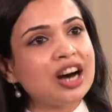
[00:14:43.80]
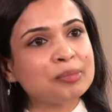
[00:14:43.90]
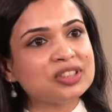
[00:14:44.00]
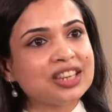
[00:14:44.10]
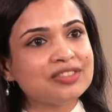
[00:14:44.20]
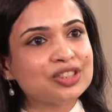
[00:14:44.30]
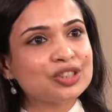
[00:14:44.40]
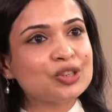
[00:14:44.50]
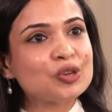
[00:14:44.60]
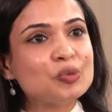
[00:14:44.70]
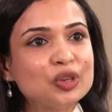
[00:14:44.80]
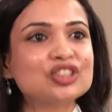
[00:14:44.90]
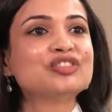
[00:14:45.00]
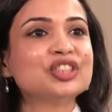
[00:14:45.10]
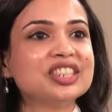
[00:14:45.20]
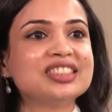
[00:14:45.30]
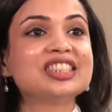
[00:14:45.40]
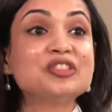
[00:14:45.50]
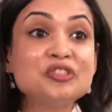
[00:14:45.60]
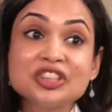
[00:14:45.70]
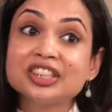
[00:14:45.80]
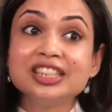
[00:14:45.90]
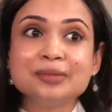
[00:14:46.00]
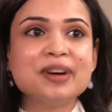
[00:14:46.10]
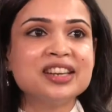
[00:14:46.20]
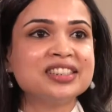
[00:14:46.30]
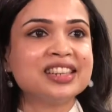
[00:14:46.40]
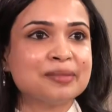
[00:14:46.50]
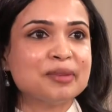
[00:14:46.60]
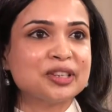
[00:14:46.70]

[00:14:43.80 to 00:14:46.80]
or Harper 7, which of your kids can really bend it like